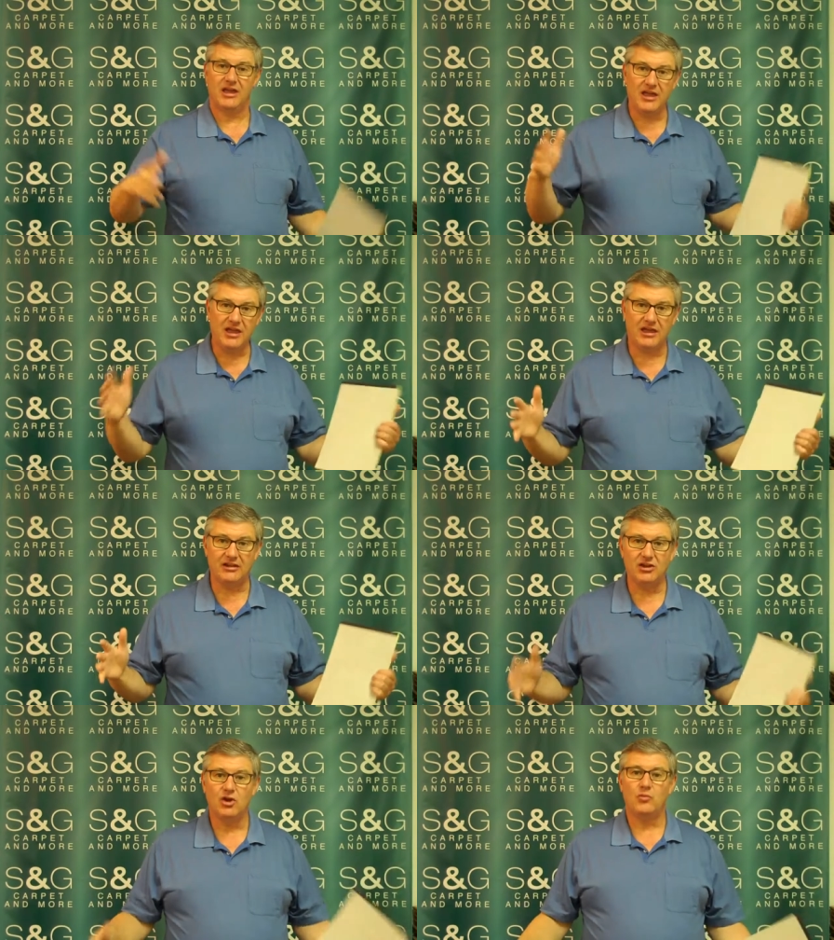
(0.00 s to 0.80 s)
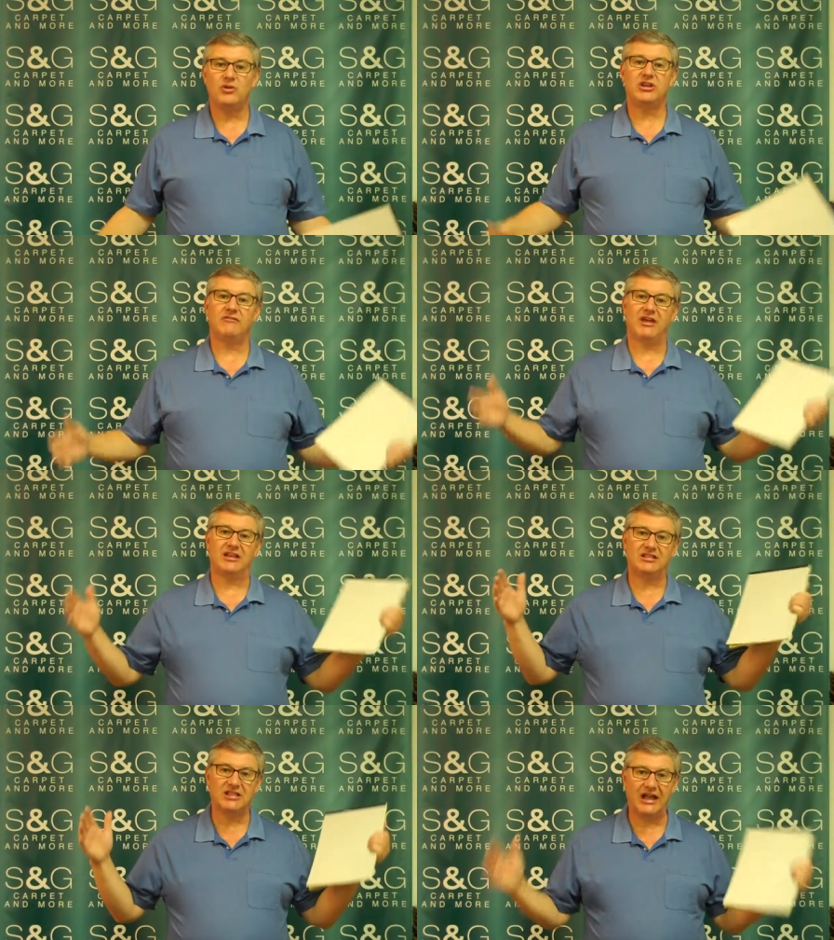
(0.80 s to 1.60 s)
And we give
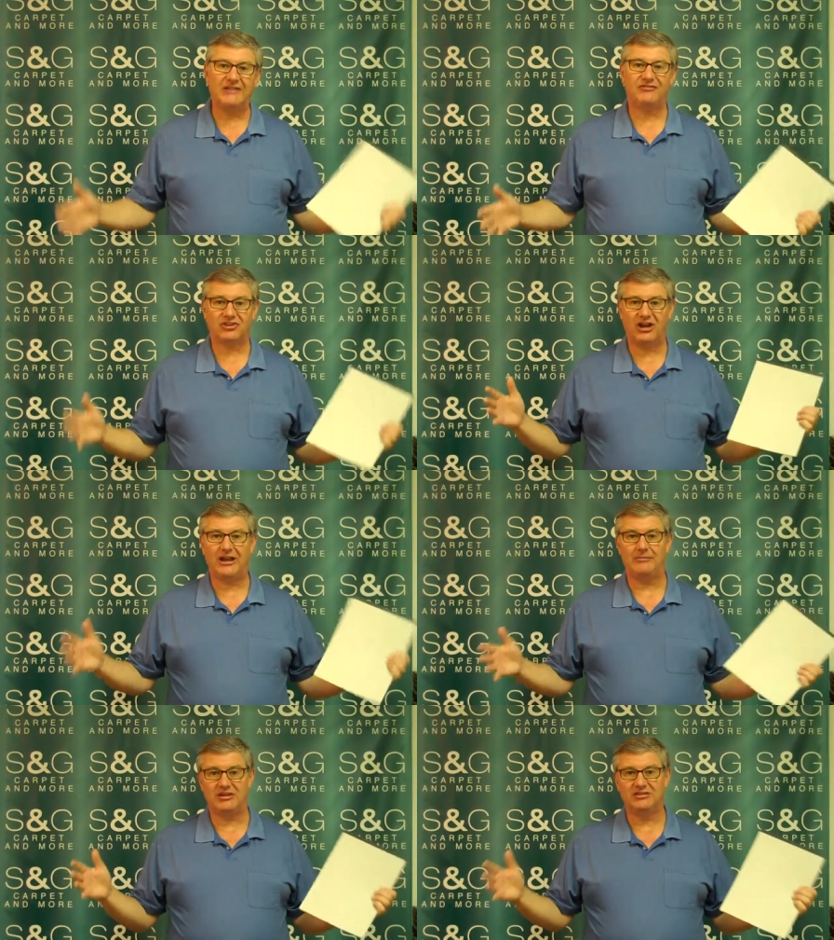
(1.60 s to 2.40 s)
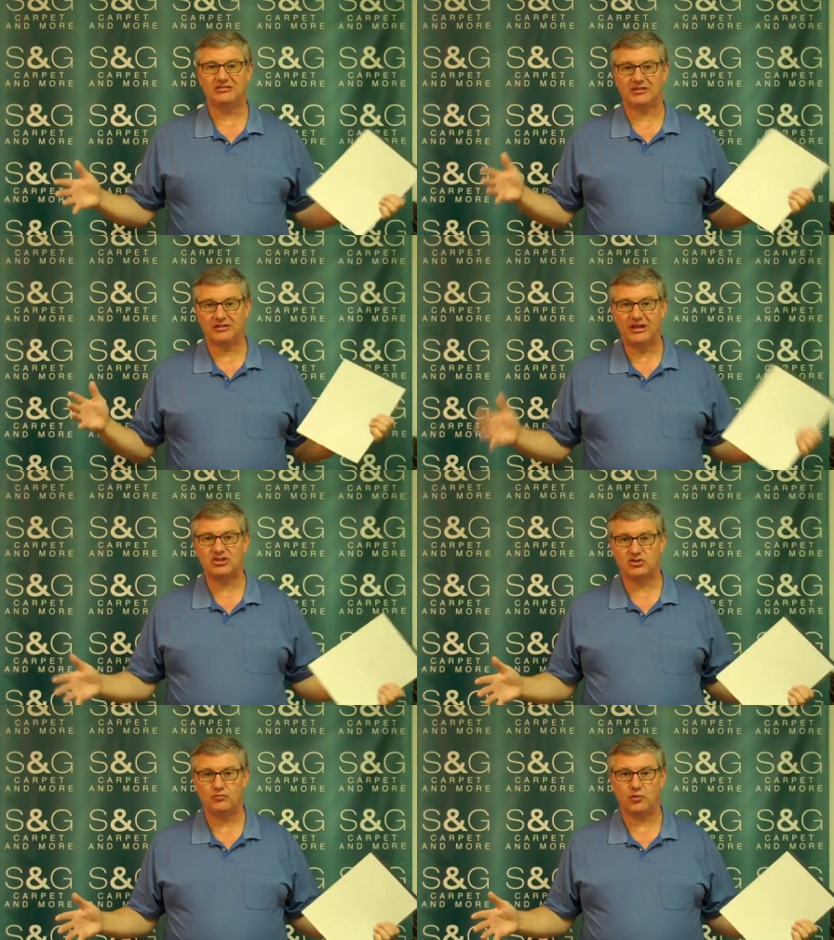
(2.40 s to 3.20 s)
a lifetime
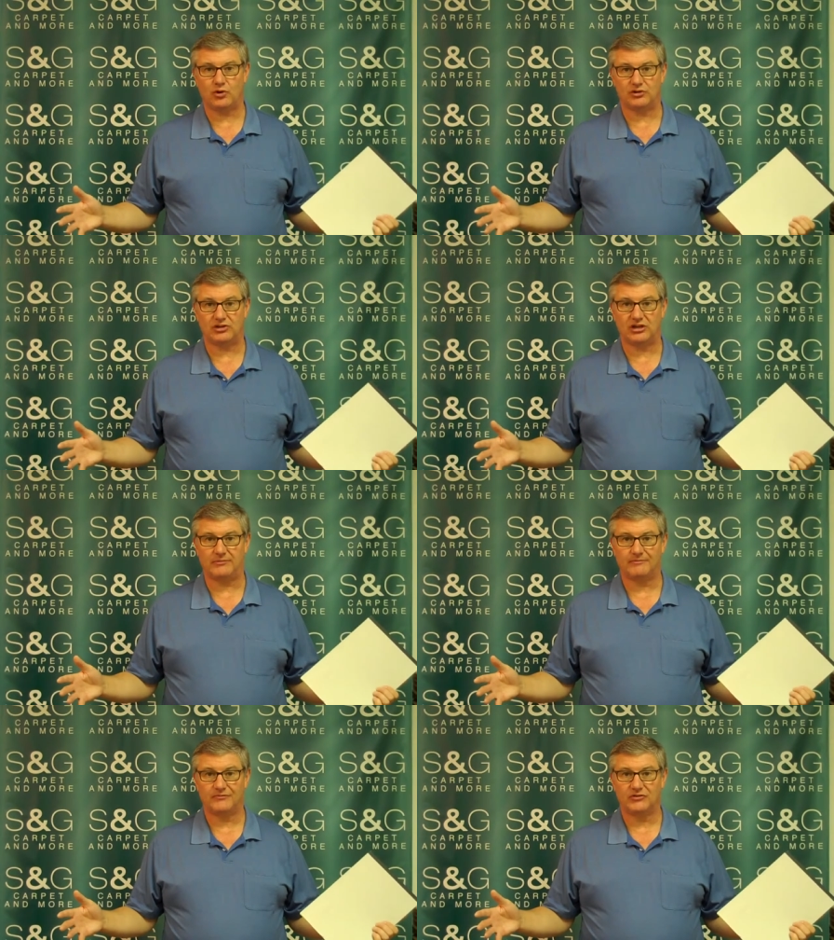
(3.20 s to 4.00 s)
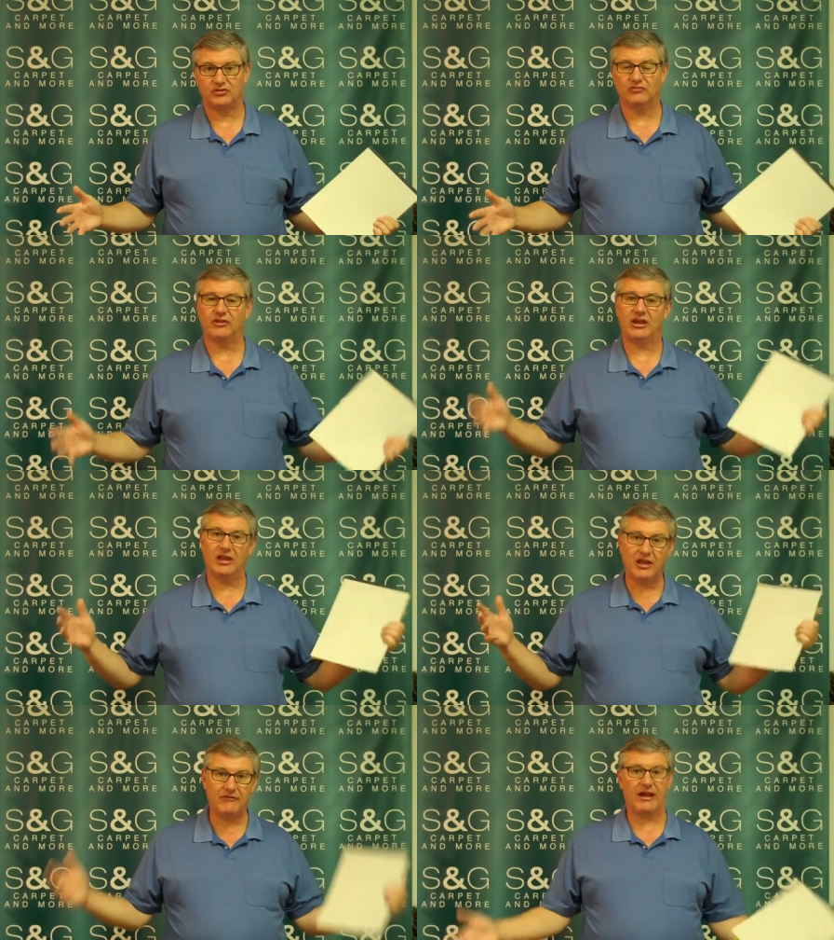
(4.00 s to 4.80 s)
installation warranty. So if they
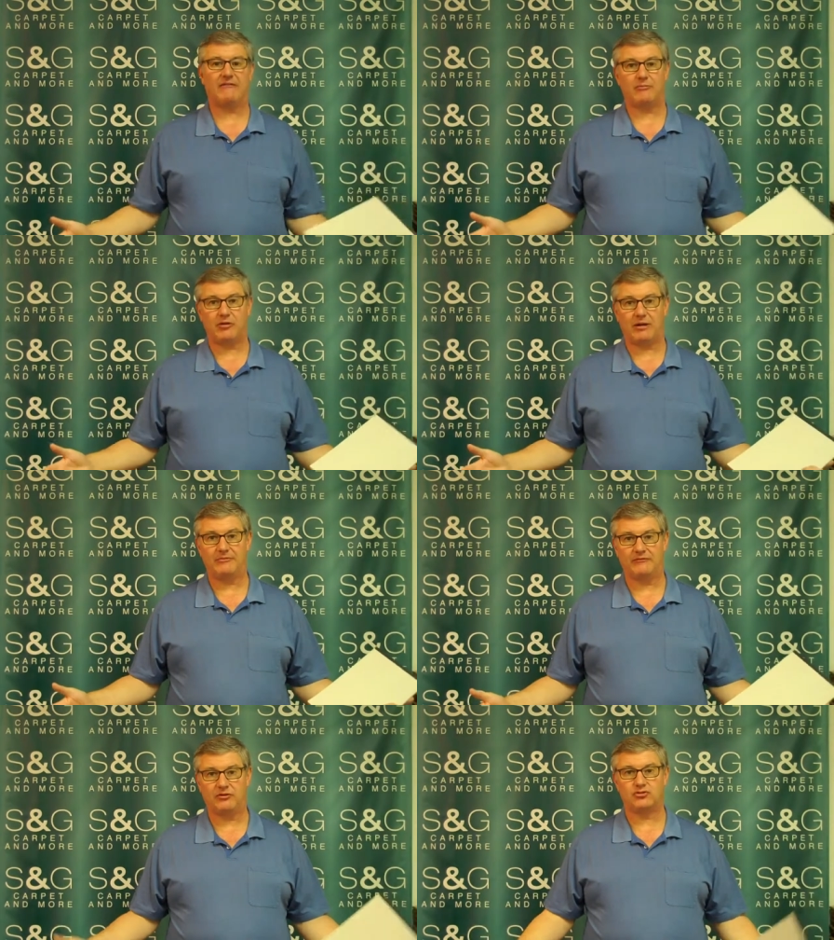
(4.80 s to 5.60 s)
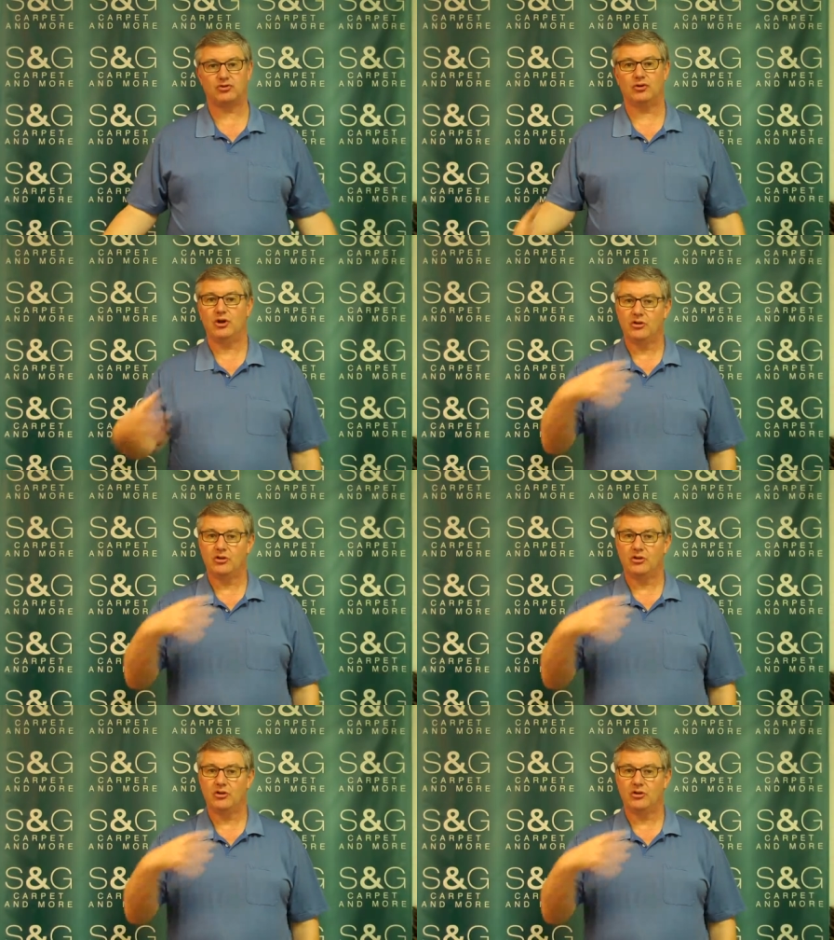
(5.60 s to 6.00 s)
ever have a problem in the future,